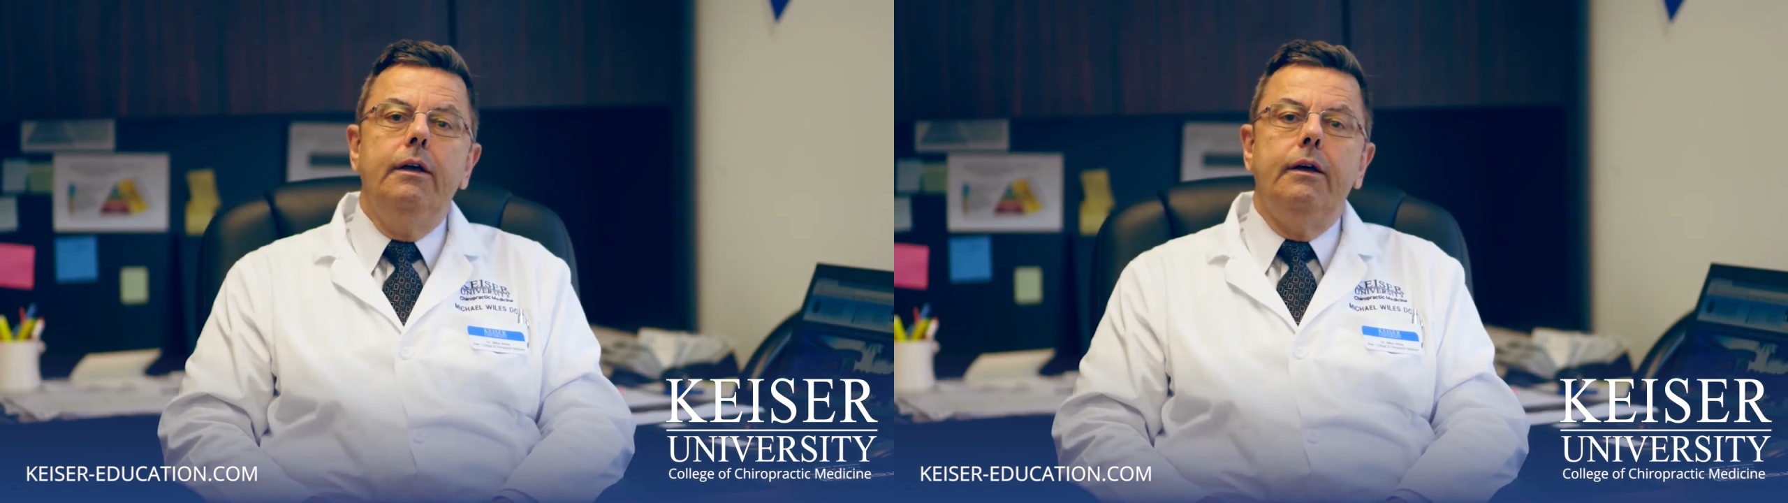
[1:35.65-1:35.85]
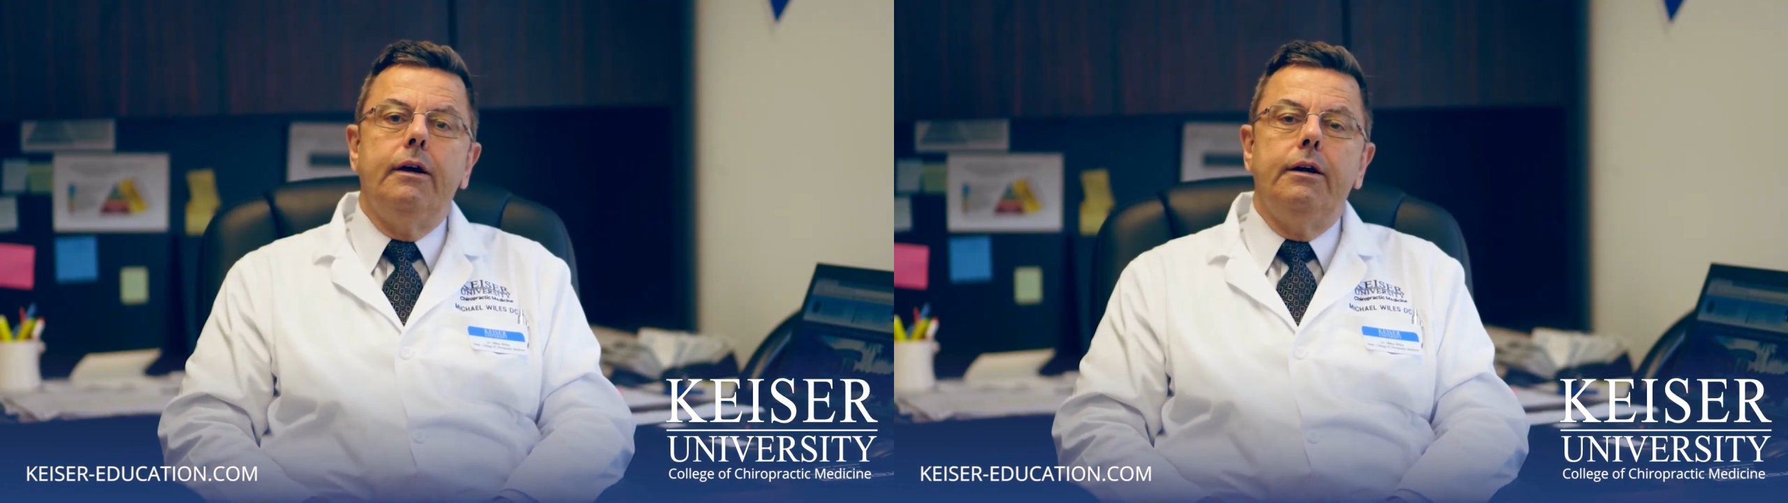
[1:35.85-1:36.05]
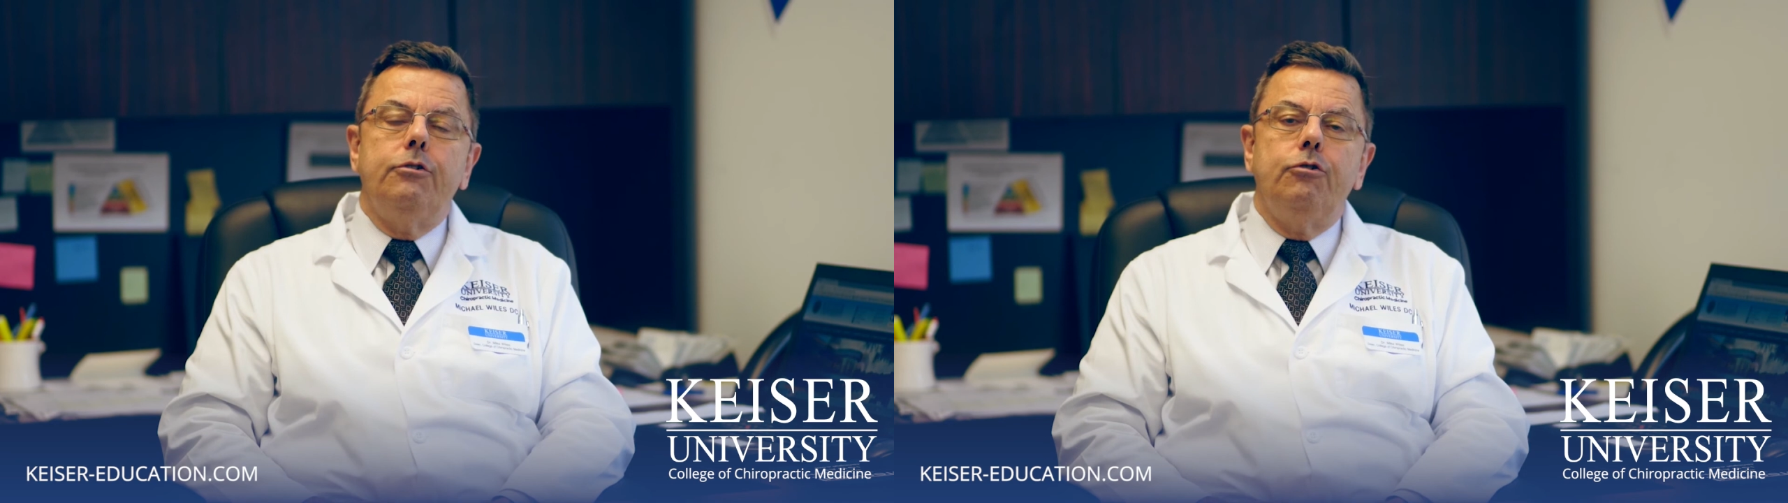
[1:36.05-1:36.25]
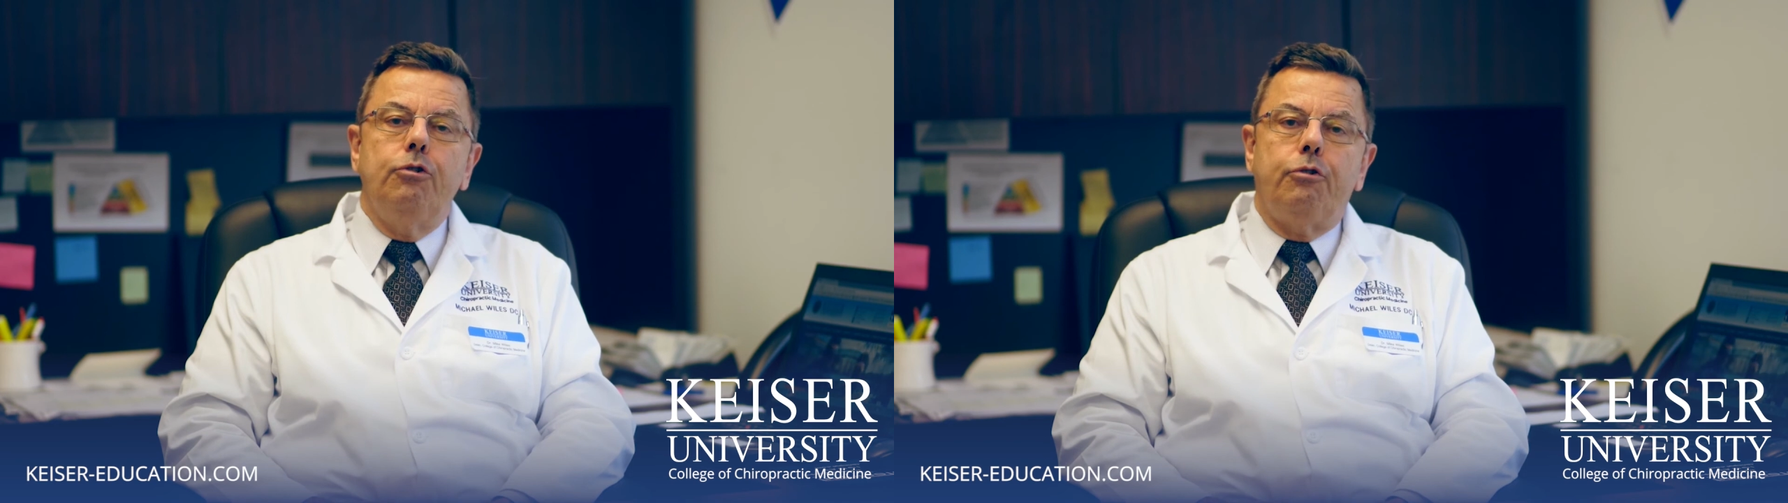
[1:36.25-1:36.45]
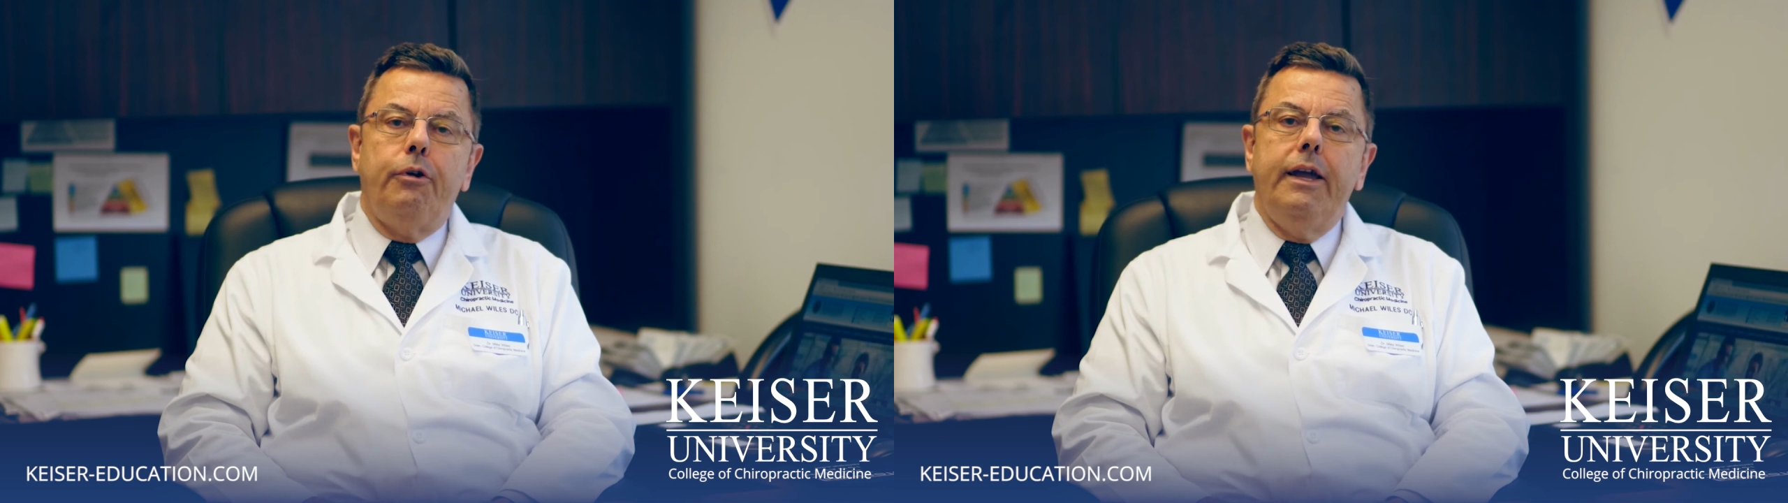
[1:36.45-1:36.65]

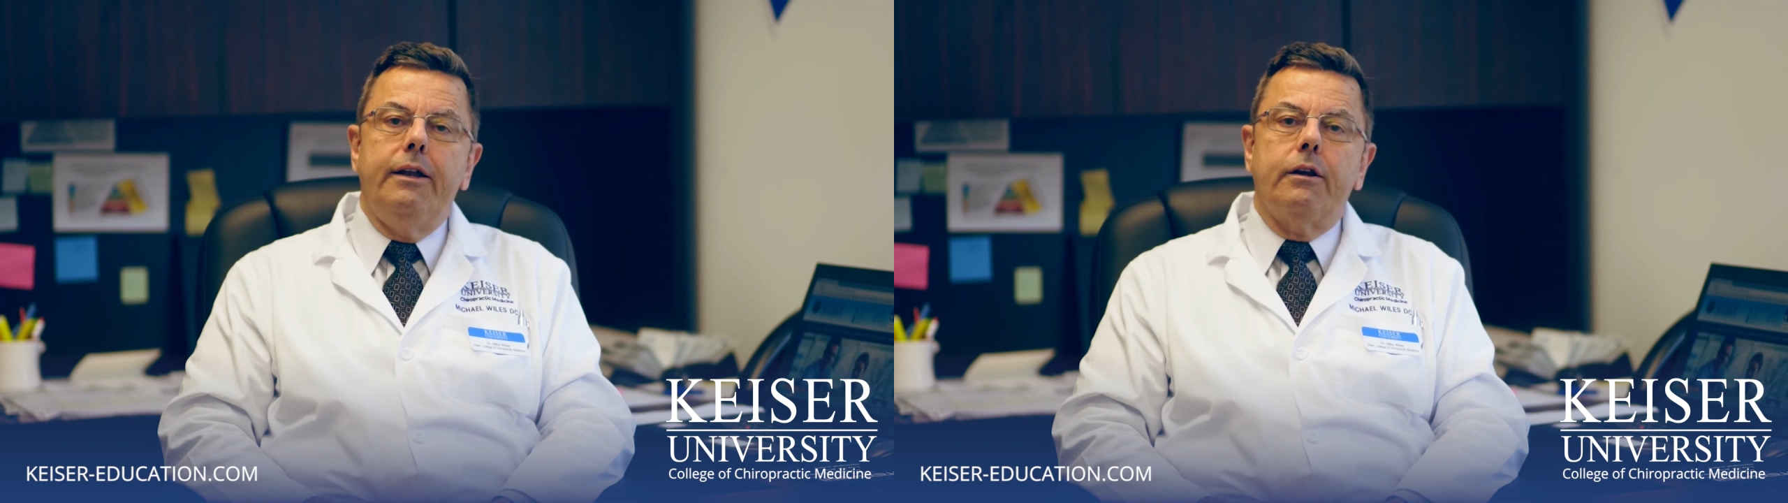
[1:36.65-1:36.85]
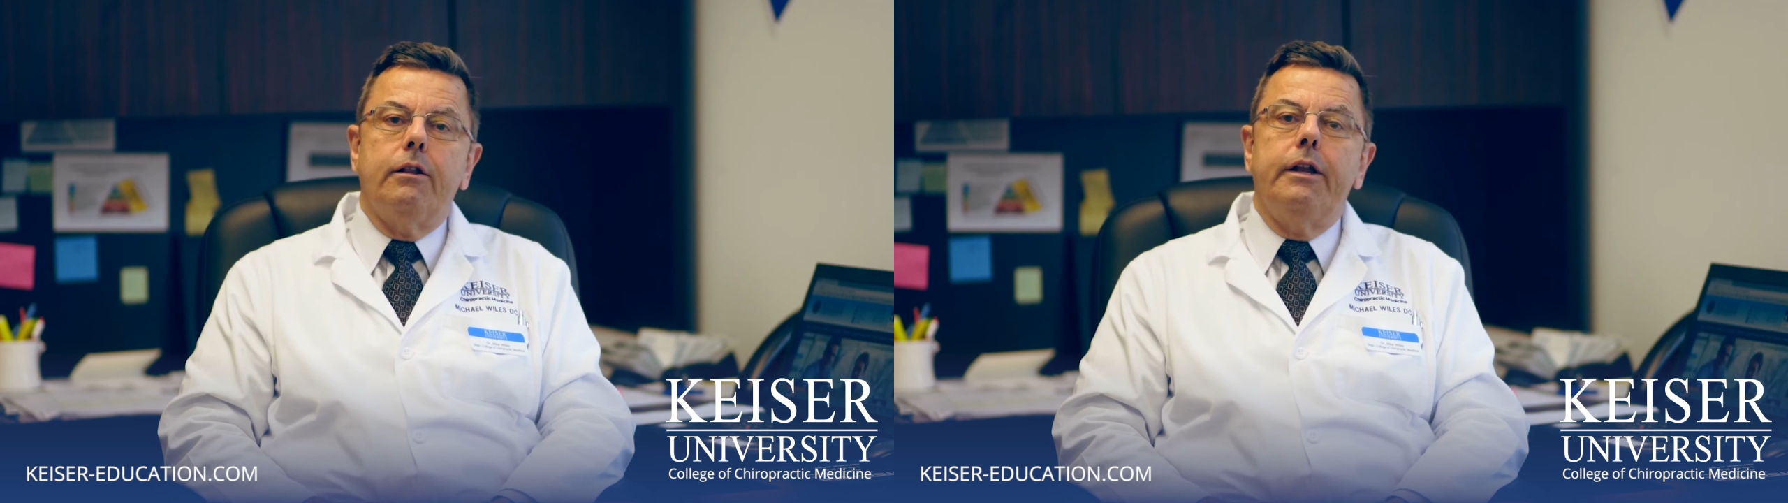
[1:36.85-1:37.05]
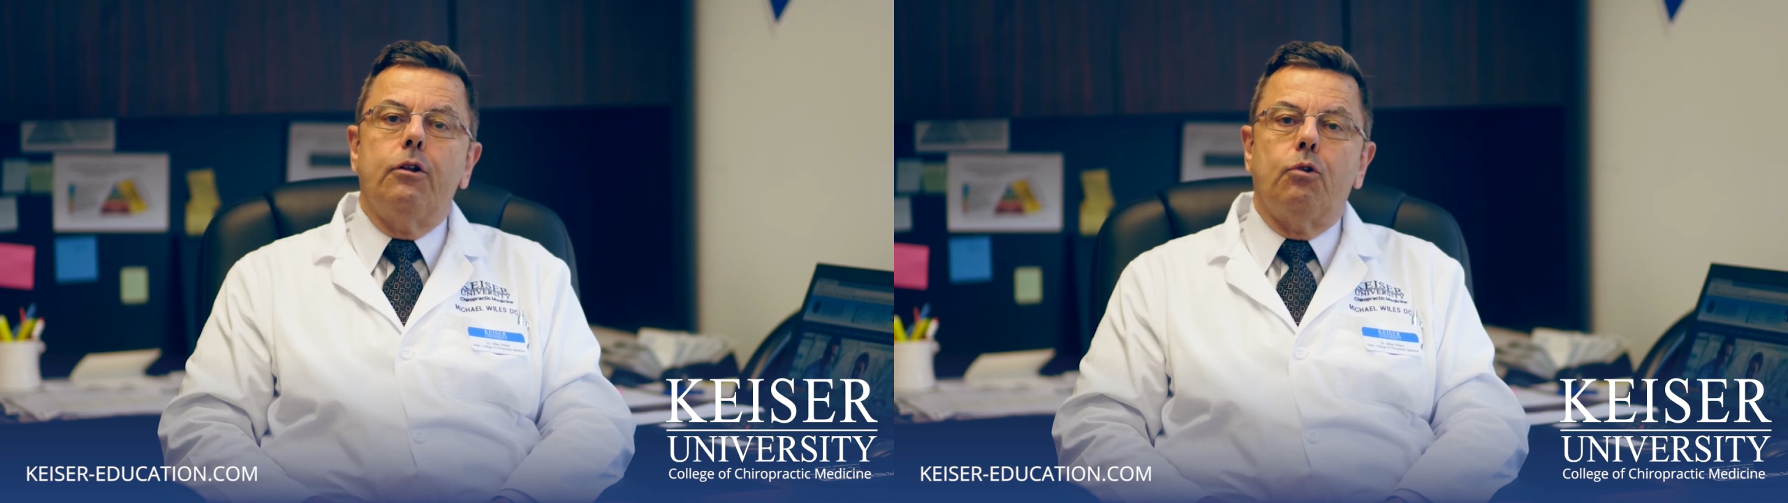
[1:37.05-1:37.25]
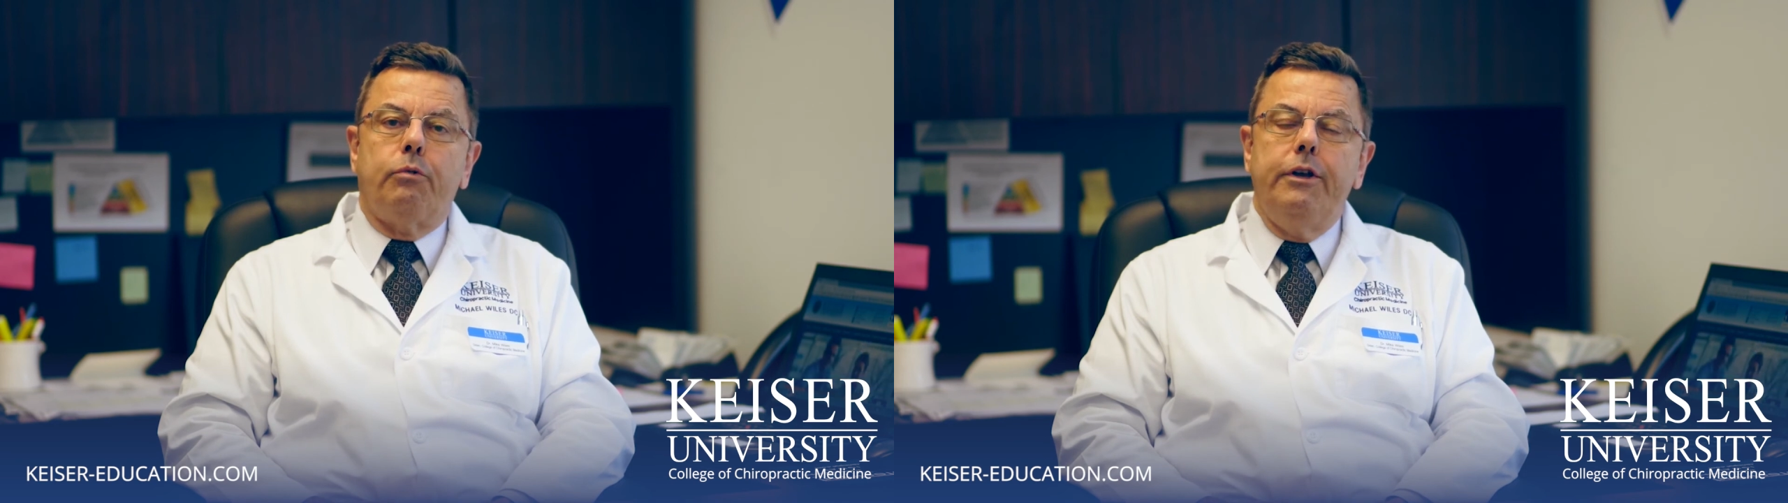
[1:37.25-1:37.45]
to create a clinical